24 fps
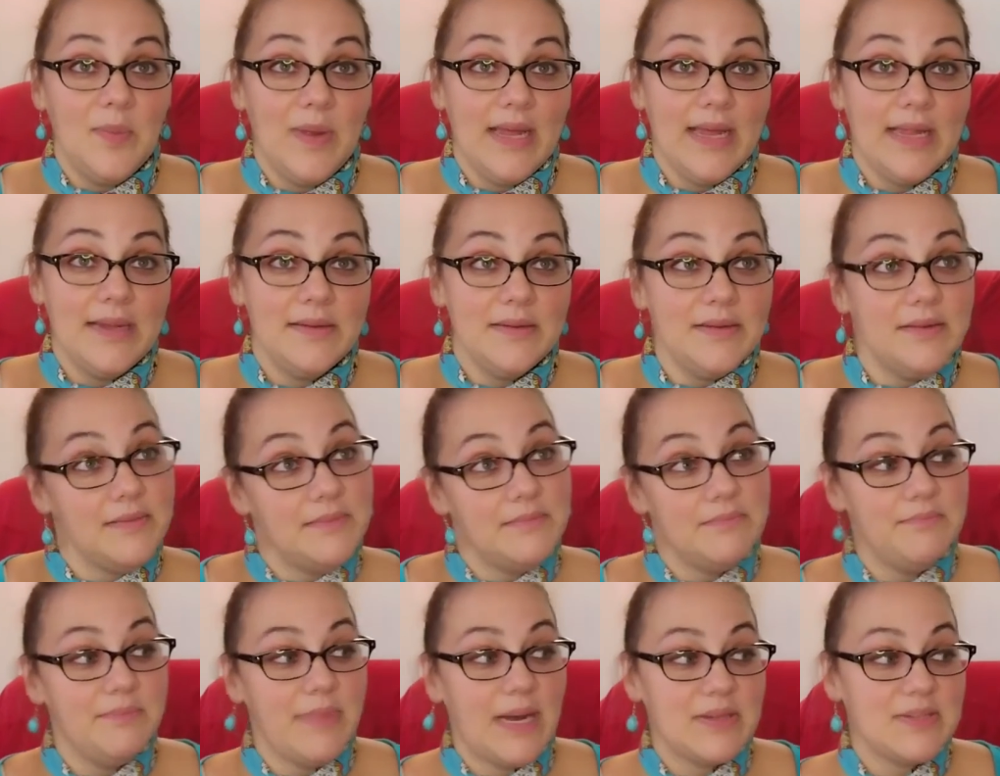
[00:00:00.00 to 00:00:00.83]
And
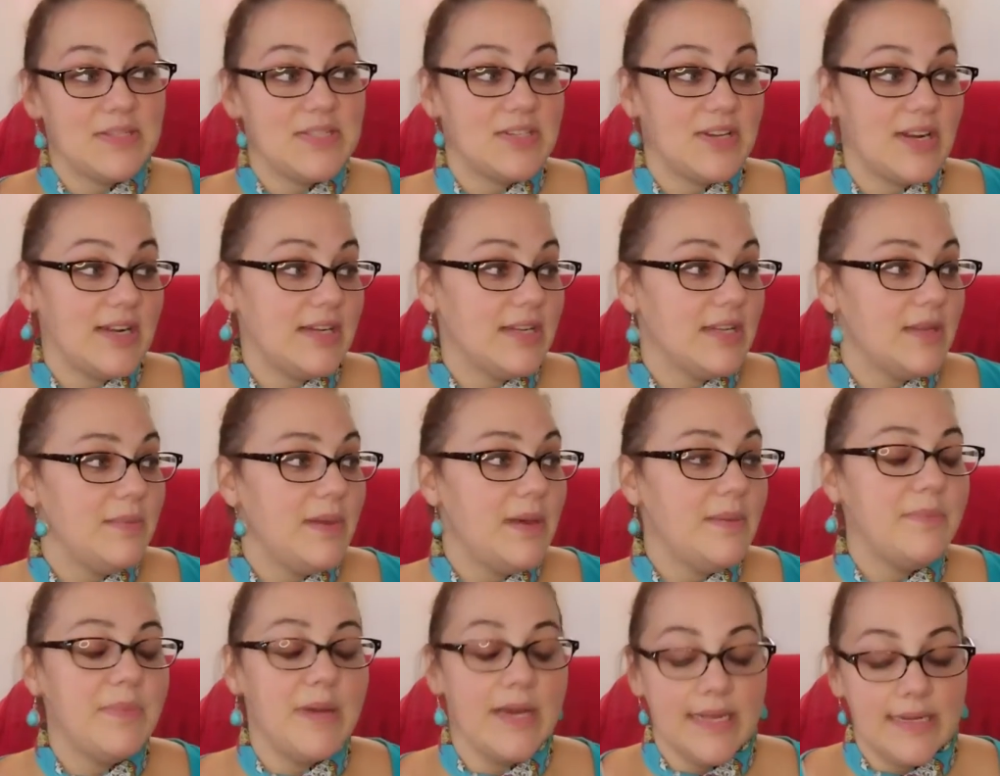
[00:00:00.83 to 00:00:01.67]
bounced around a little
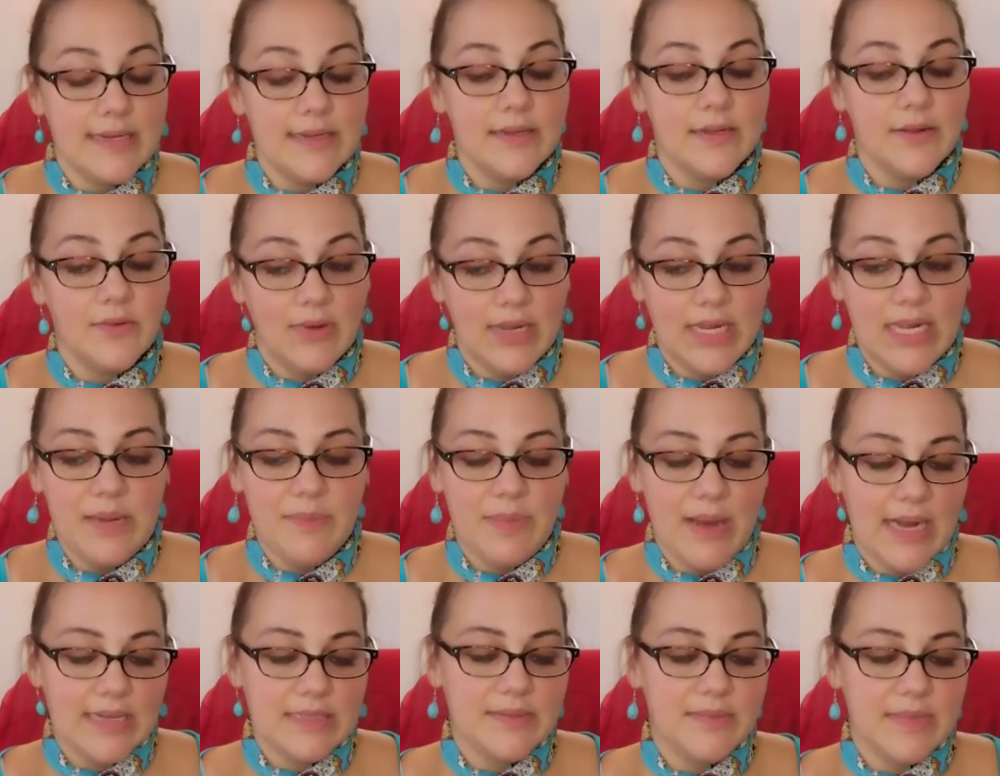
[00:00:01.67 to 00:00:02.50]
bit, but the way he
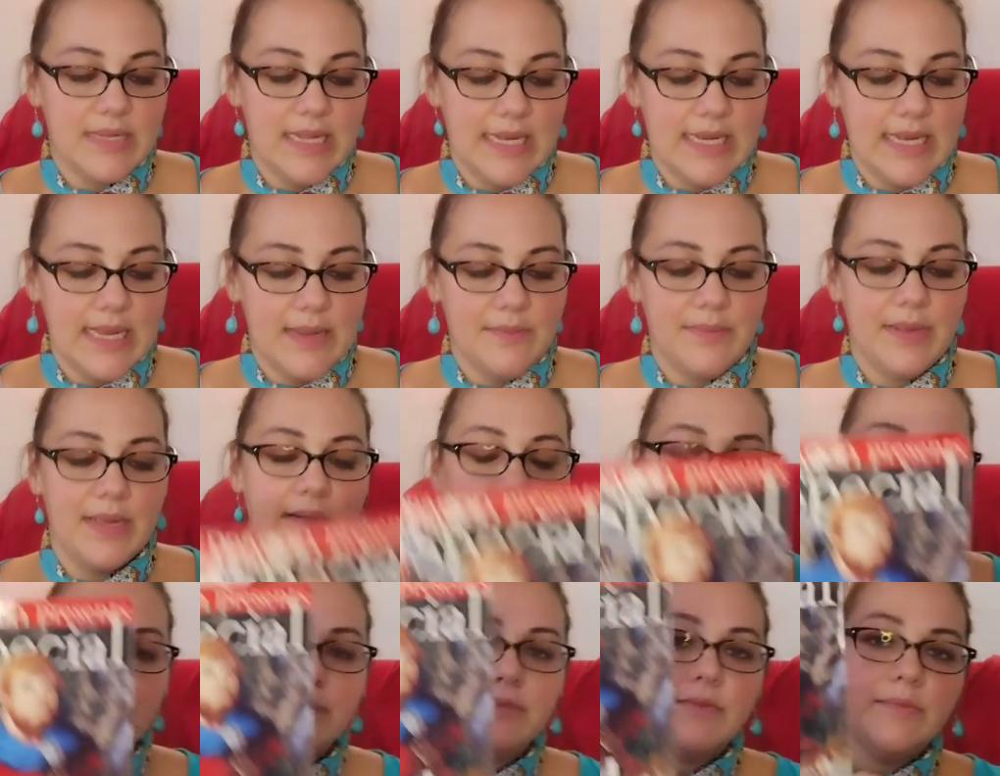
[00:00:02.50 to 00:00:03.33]
packed them, they came
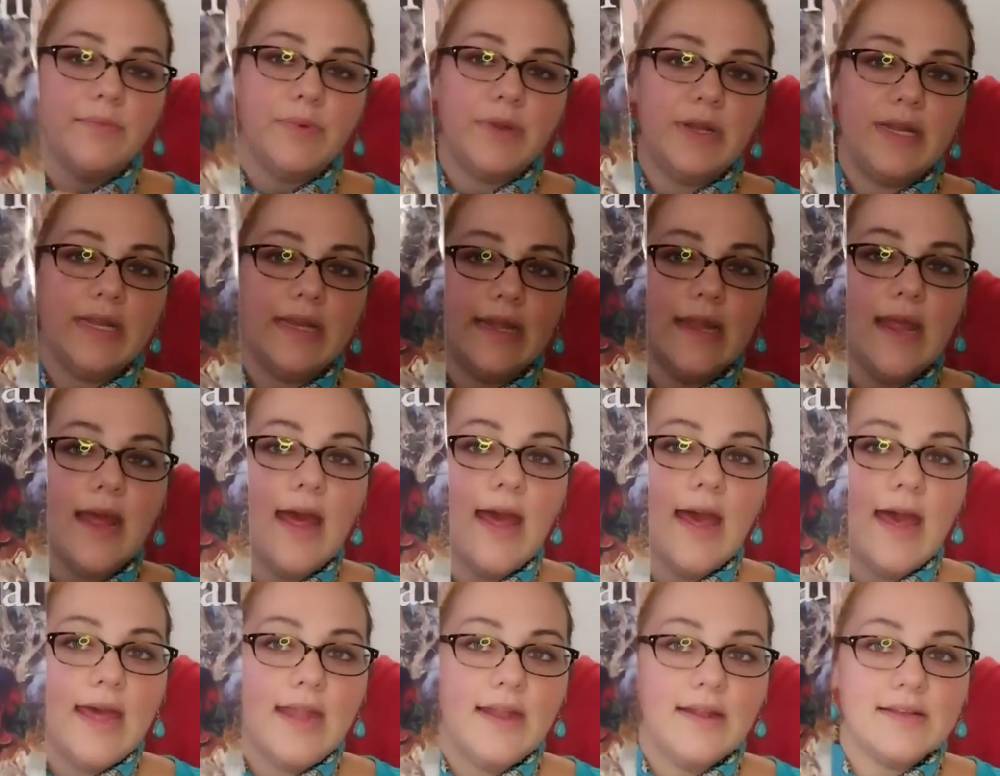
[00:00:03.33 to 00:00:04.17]
pretty good.
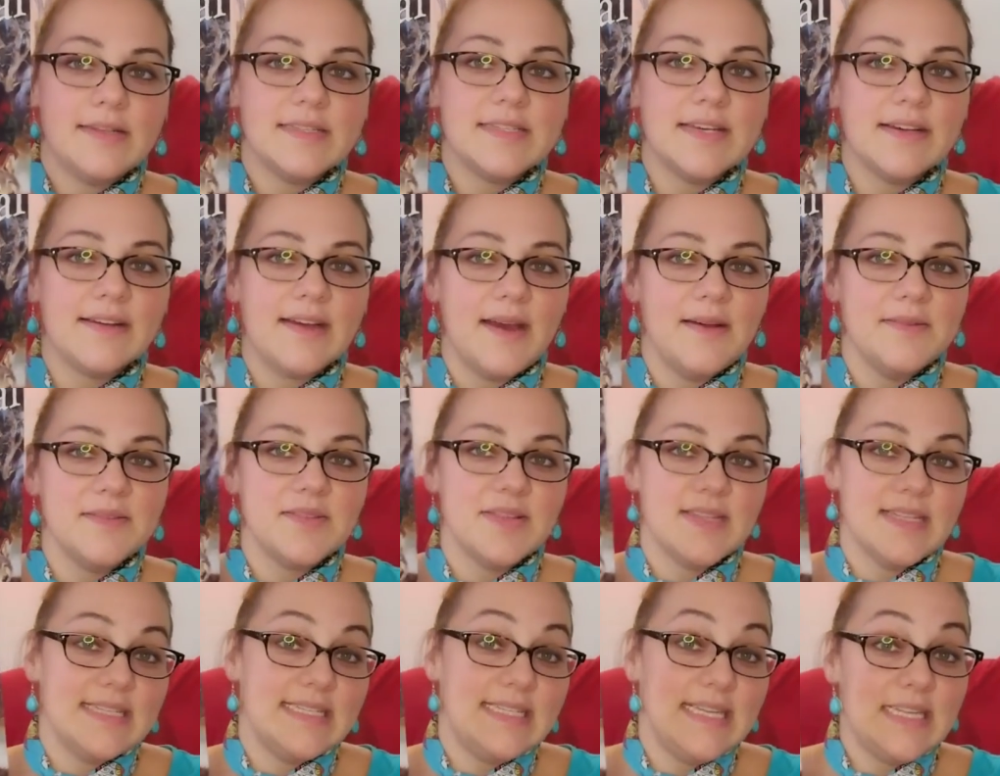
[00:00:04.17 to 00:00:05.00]
And it also comes
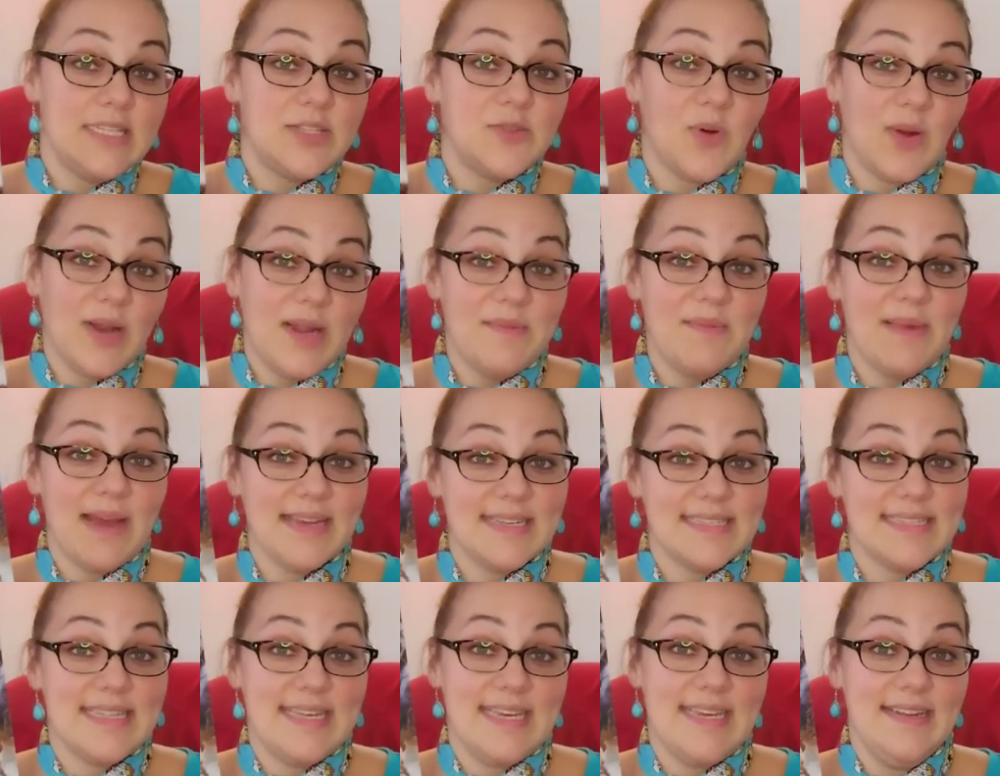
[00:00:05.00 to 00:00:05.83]
with a D20
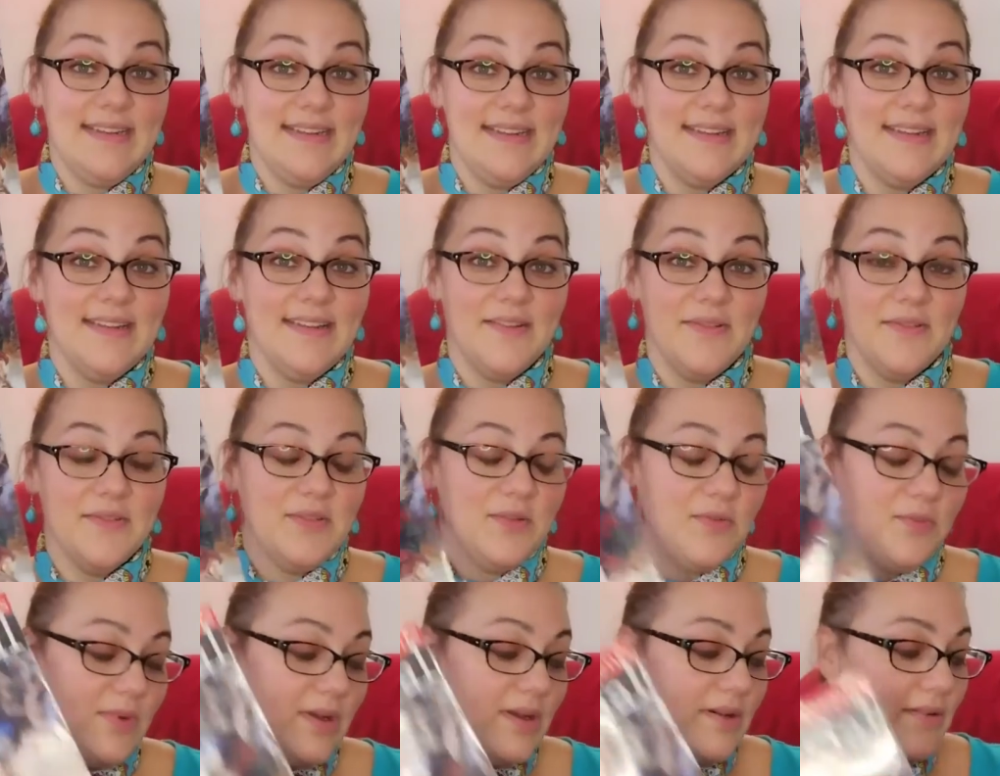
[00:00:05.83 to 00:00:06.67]
magazine,
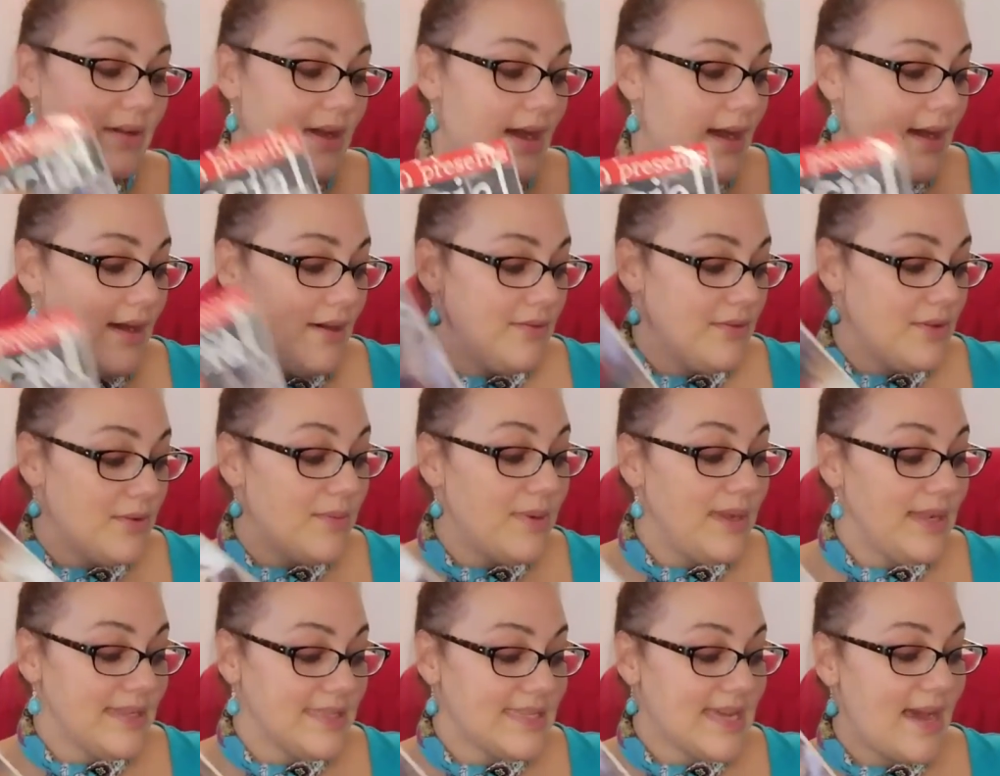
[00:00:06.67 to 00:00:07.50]
the
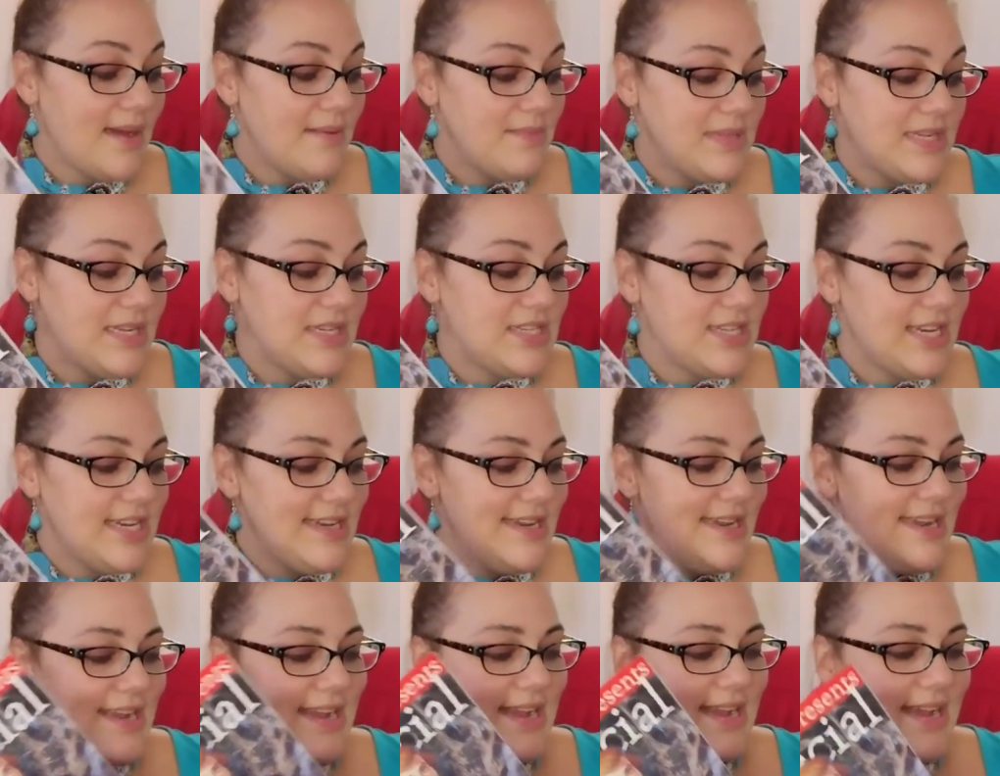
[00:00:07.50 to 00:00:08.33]
Wheel of Time edition.